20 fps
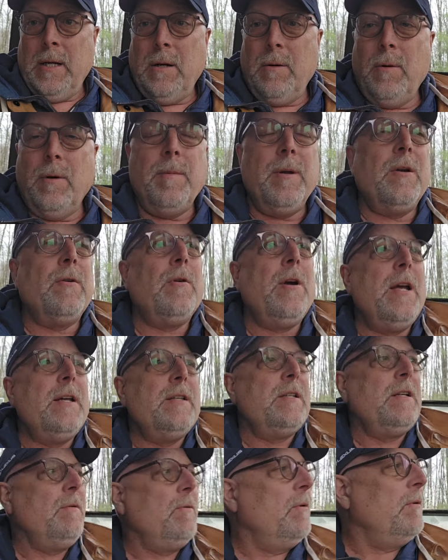don't want to be
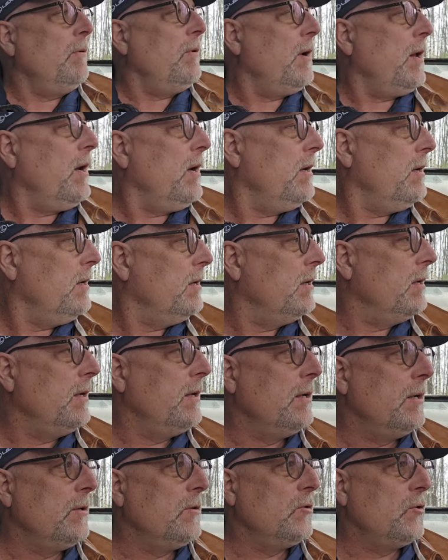crazy. We want to
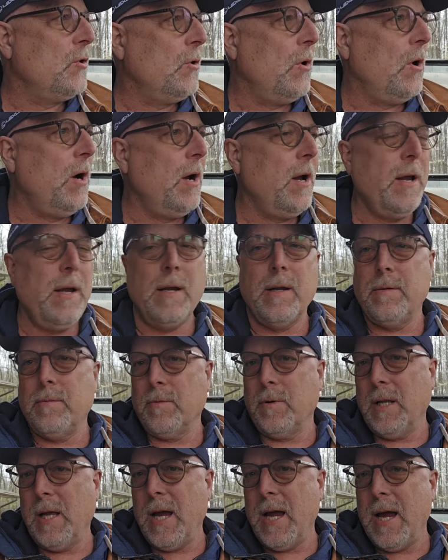enjoy and
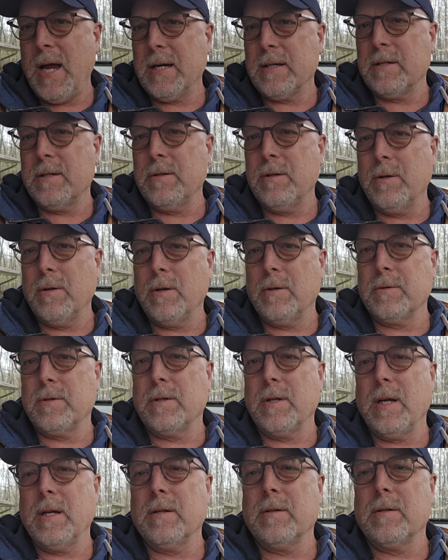relax, do those
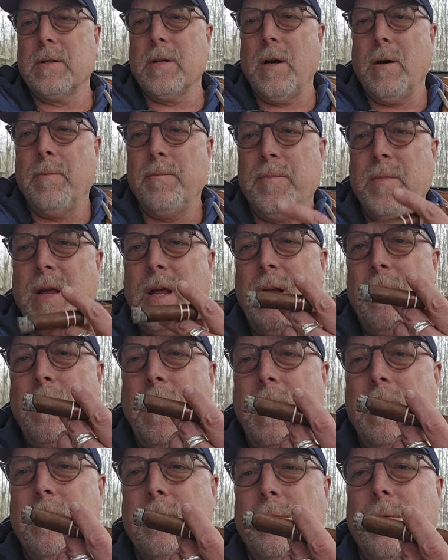things. So
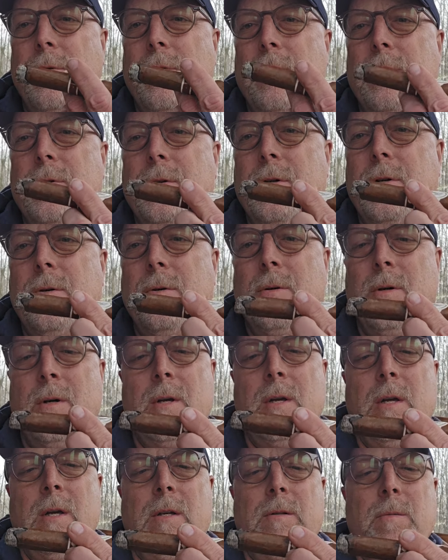anyway, further ado,
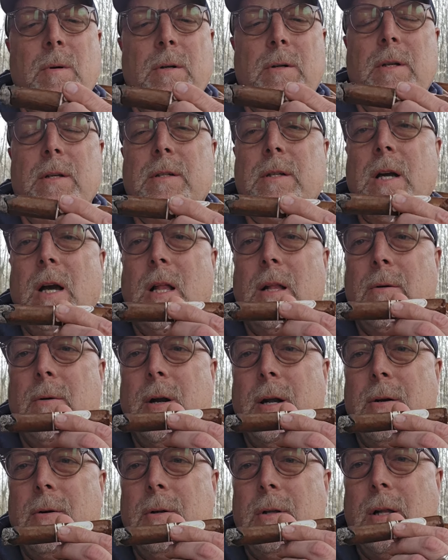smoking this
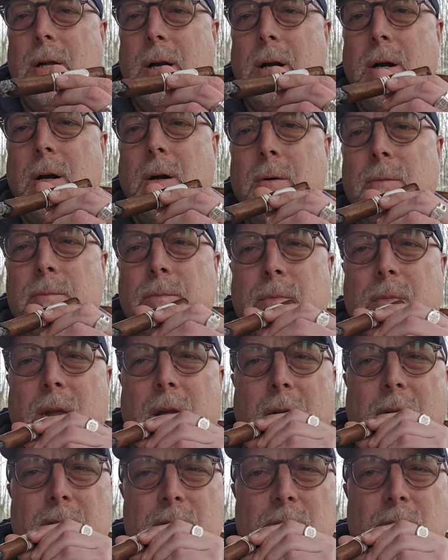Colorado Claro,
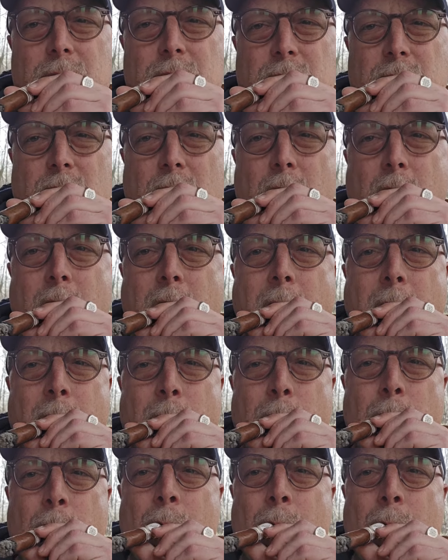excellent cigar.